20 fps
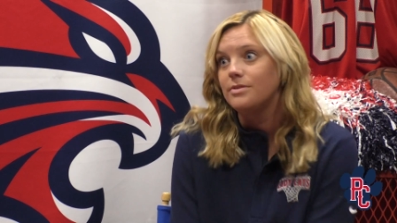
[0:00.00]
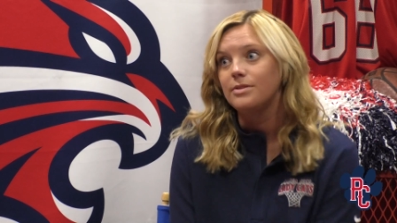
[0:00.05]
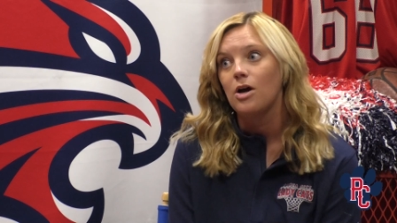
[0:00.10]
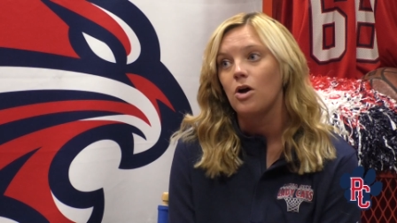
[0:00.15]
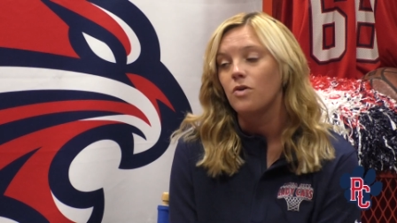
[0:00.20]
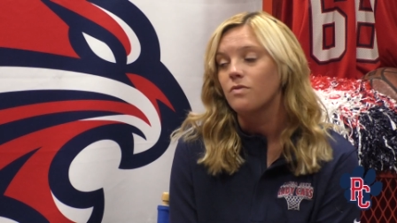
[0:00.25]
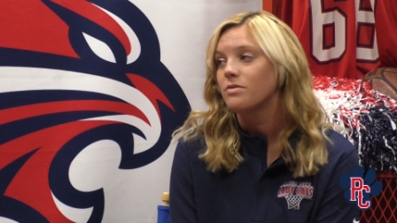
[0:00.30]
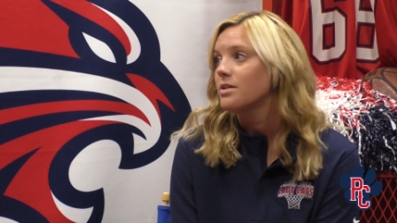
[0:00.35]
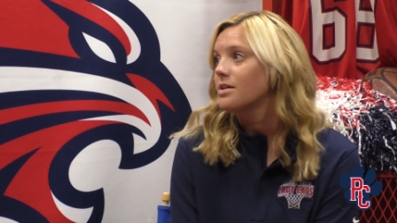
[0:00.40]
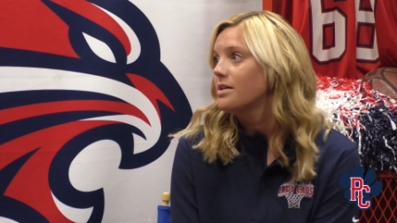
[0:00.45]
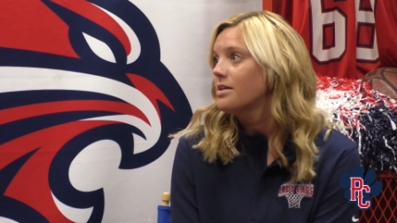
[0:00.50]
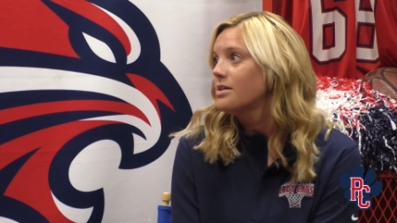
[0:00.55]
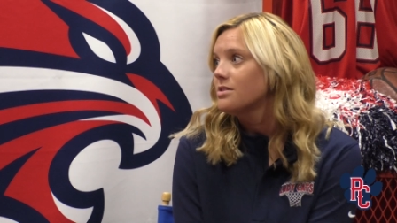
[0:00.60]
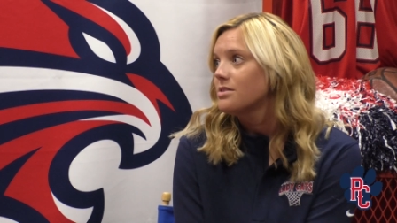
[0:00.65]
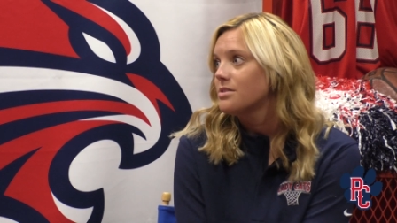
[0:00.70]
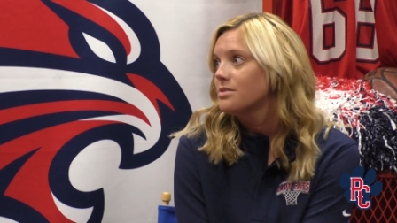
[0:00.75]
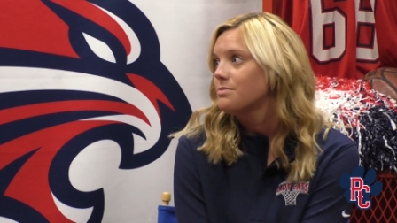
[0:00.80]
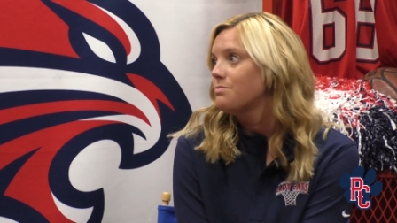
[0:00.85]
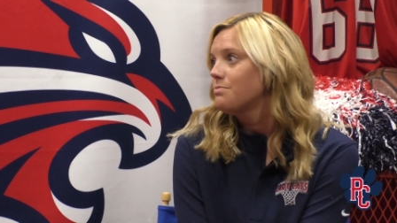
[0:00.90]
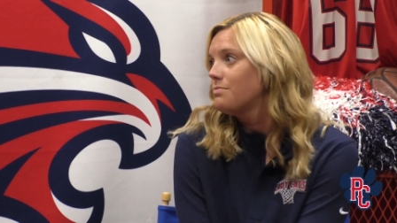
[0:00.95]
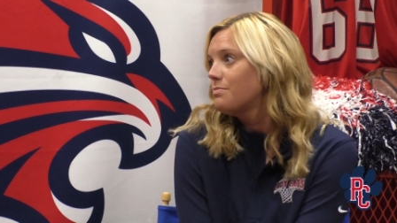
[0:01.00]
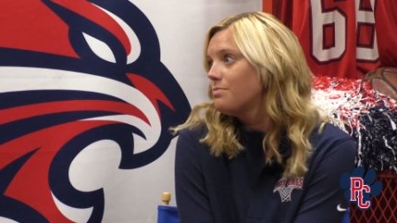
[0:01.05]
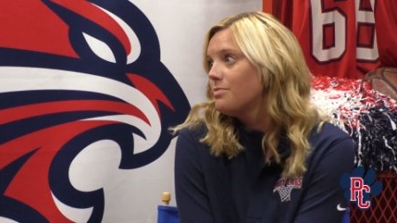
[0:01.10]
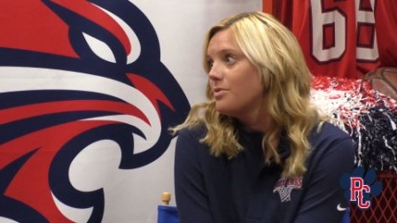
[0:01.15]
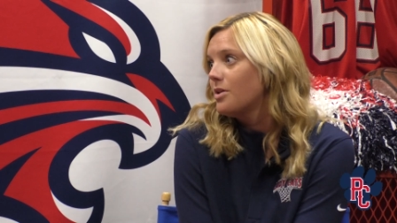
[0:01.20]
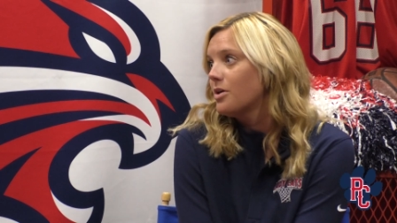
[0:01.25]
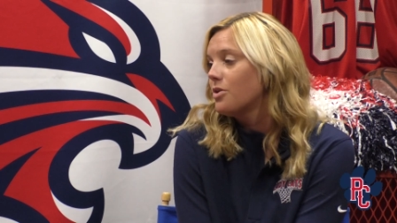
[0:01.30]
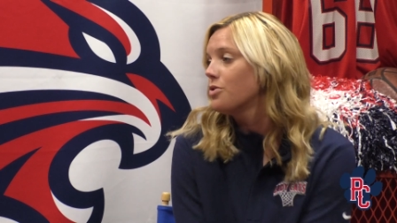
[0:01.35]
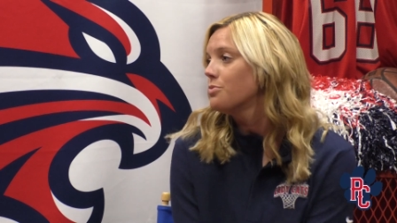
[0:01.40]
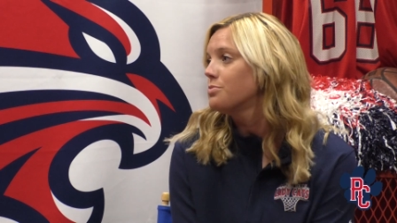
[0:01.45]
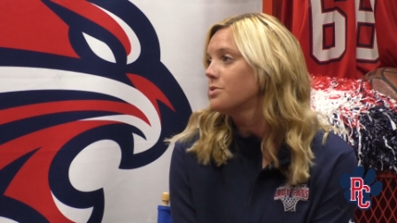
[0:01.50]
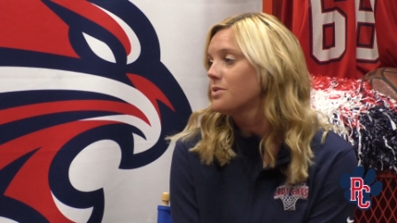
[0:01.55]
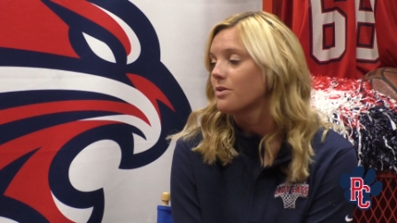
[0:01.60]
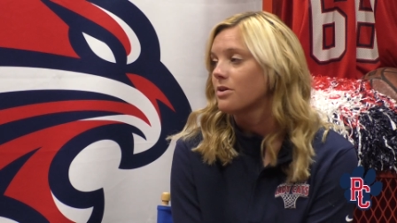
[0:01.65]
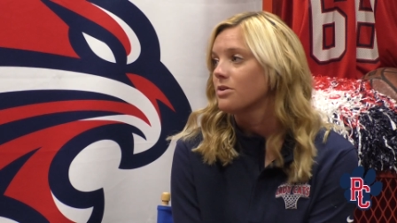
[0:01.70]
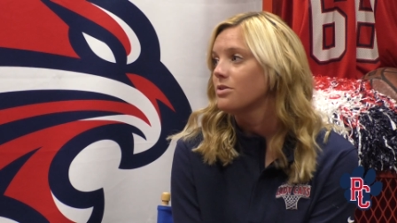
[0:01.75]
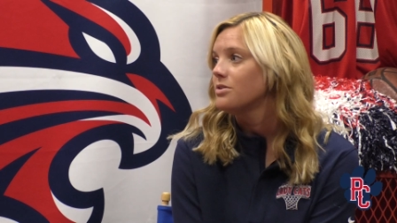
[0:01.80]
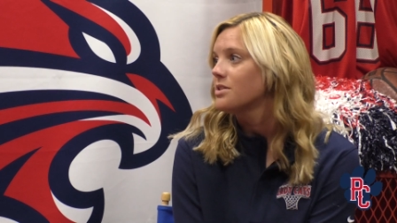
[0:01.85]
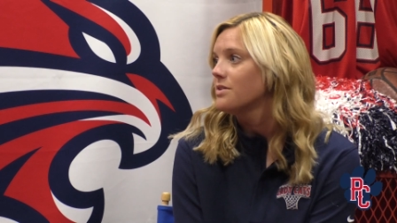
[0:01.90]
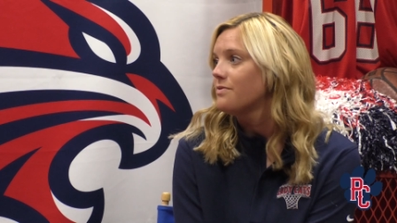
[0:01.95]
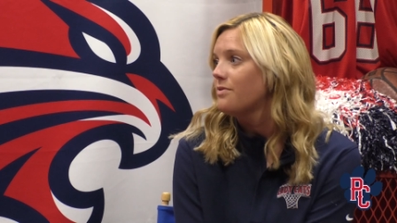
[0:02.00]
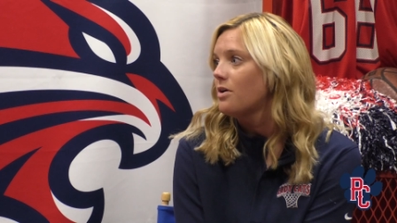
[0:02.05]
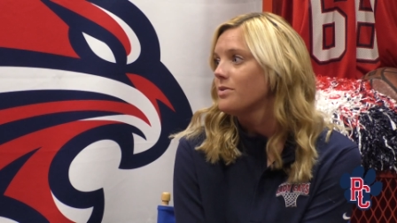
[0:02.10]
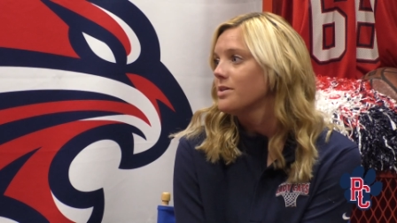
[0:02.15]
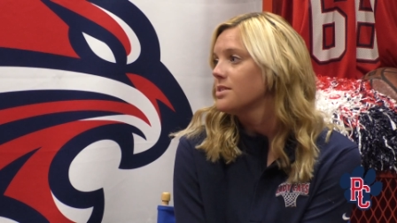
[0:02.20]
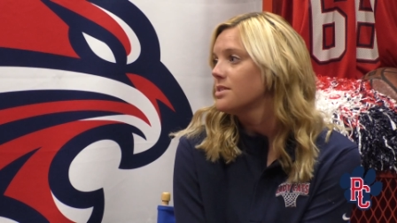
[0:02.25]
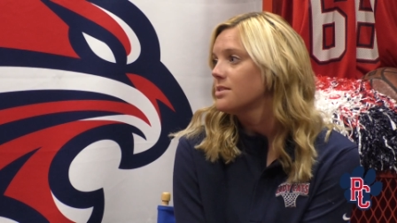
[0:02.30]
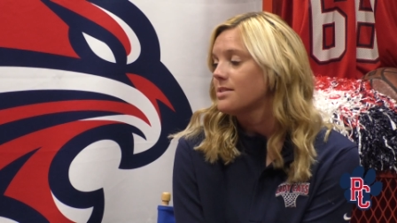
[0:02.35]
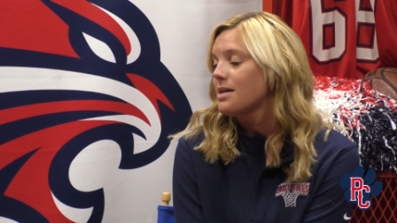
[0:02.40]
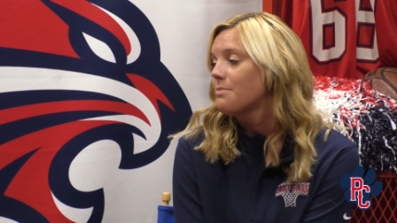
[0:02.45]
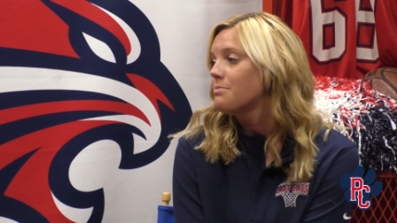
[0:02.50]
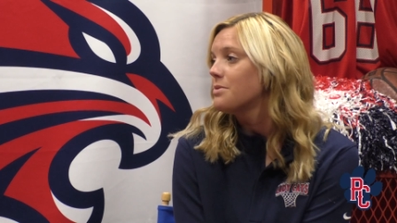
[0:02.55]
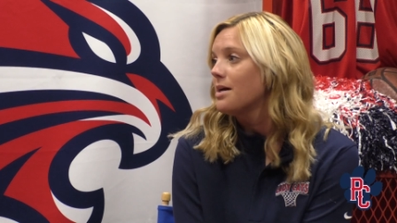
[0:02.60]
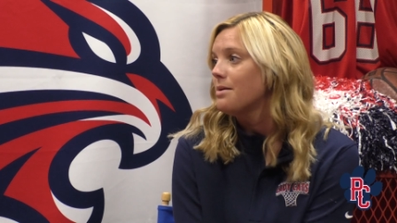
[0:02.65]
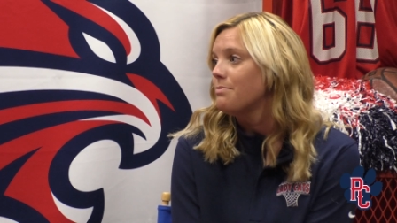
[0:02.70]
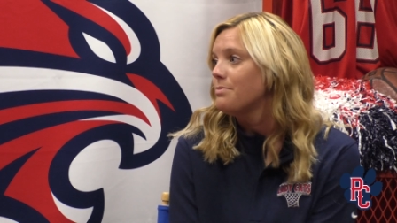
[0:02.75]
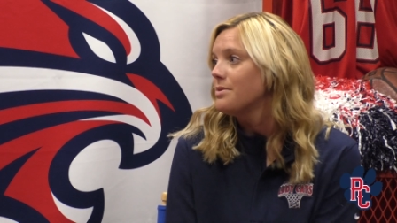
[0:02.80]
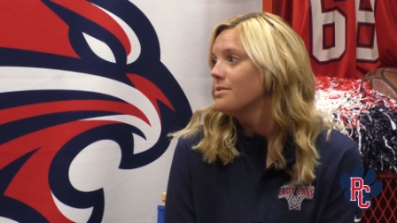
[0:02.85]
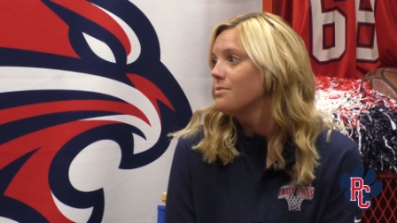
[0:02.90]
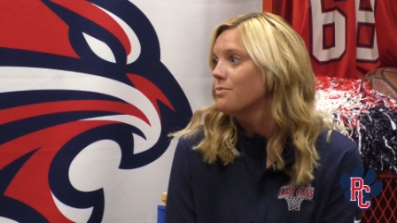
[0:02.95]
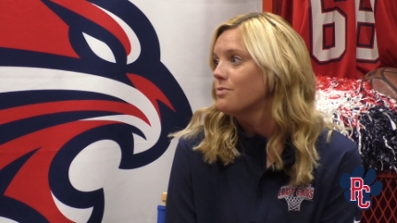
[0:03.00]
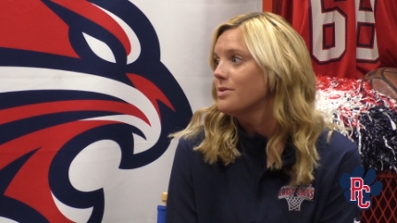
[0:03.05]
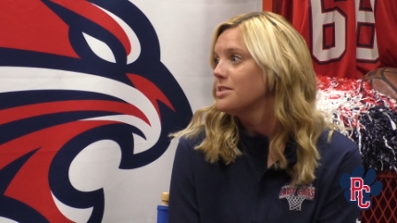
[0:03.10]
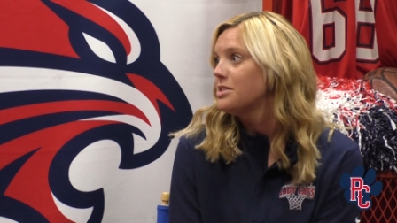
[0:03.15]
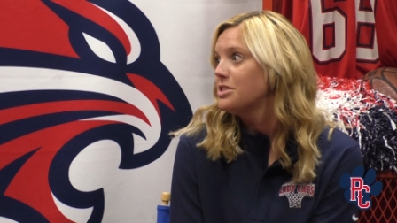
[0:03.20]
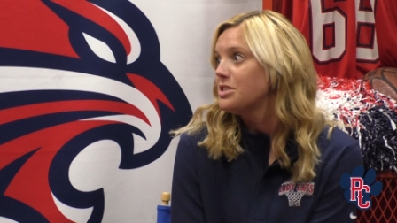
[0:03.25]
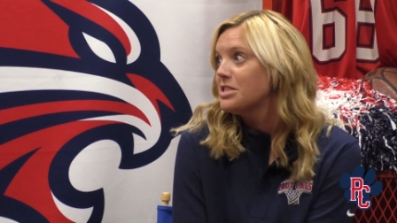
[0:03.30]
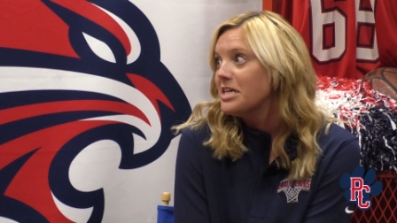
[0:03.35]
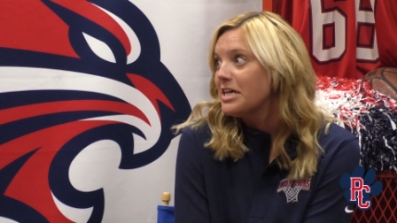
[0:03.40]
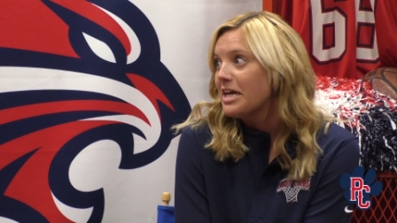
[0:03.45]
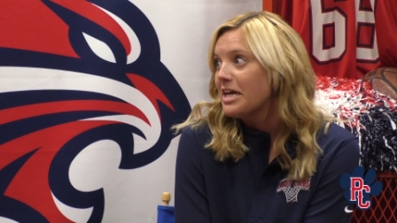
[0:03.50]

over the years, the groups of girls have always stepped up and yeah. risen to the